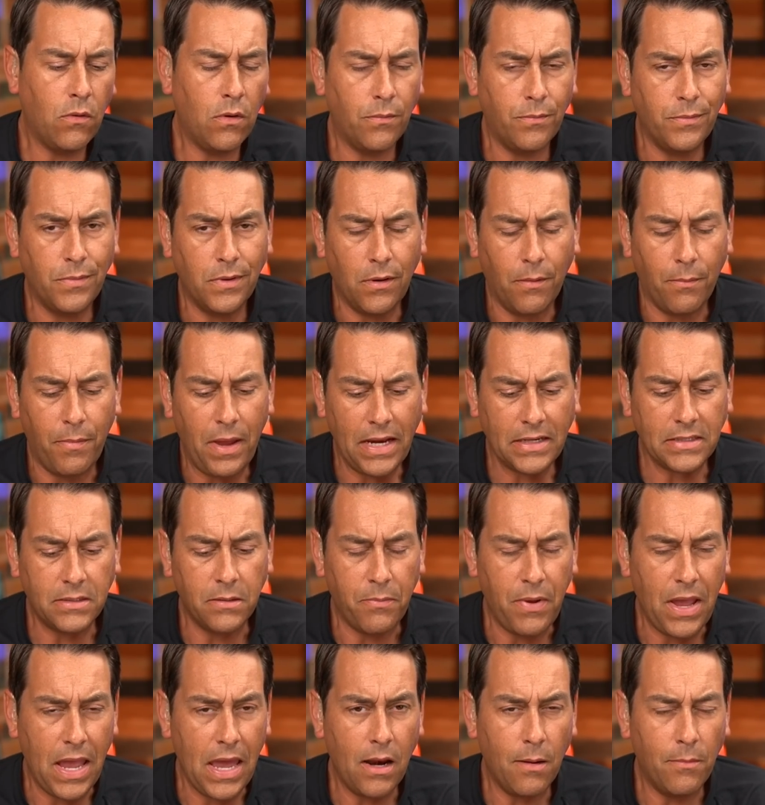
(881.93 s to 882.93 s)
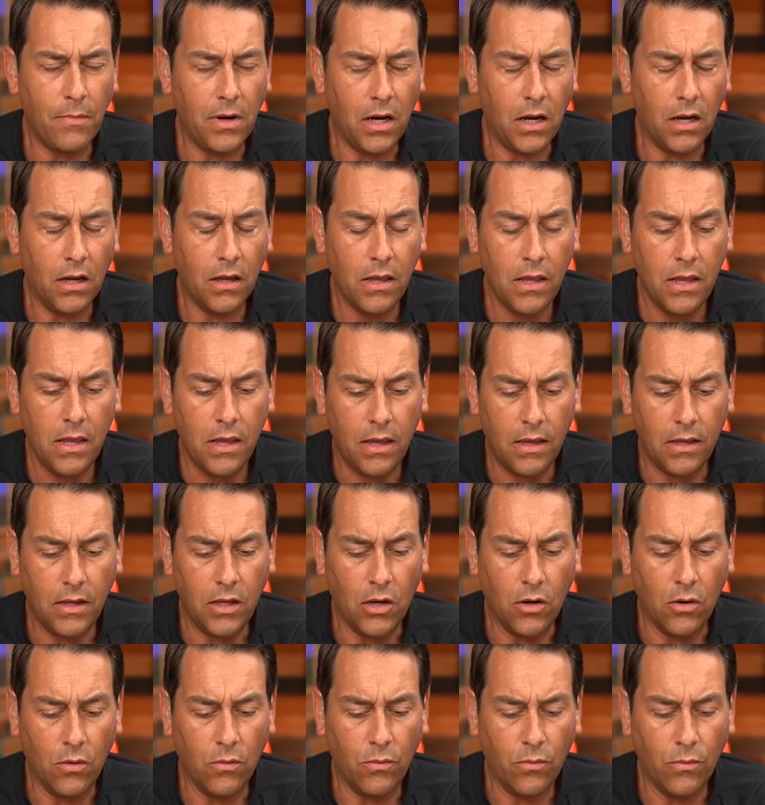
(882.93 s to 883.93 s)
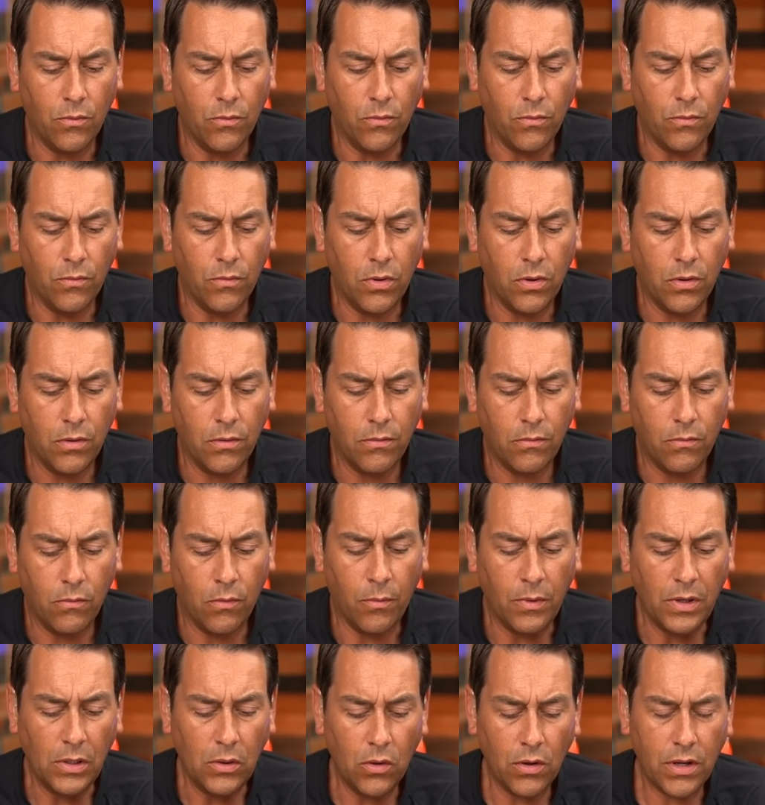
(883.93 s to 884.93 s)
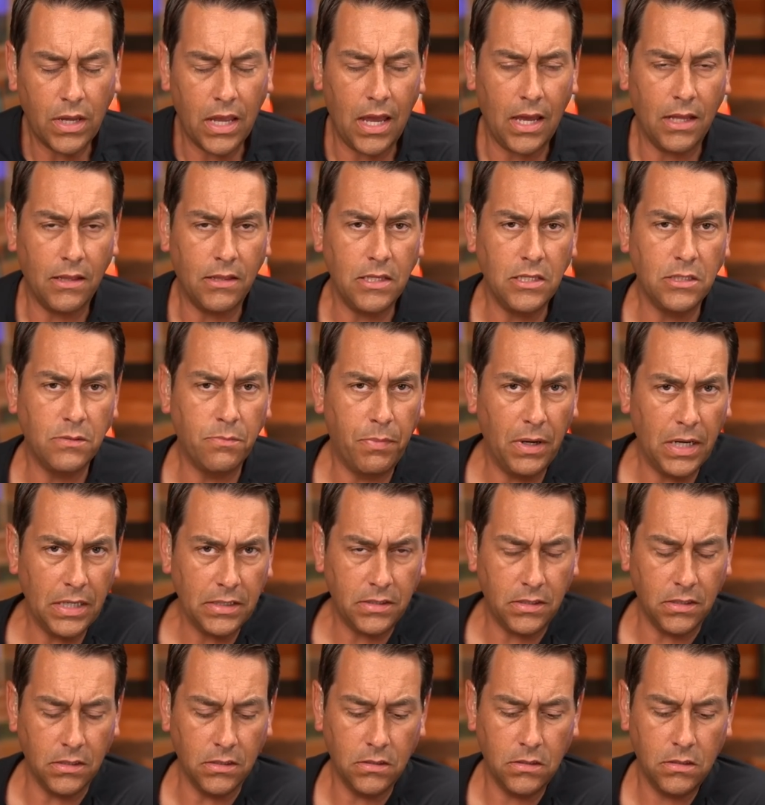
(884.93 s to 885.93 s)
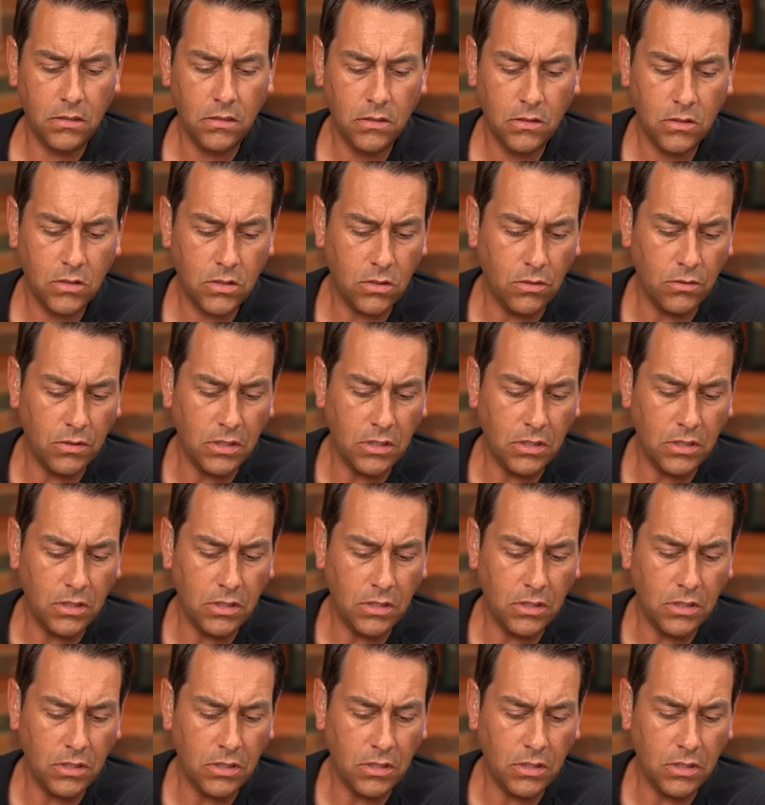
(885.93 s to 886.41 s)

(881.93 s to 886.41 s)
Well, you know, back to Panama. You know, when we look at these buses, so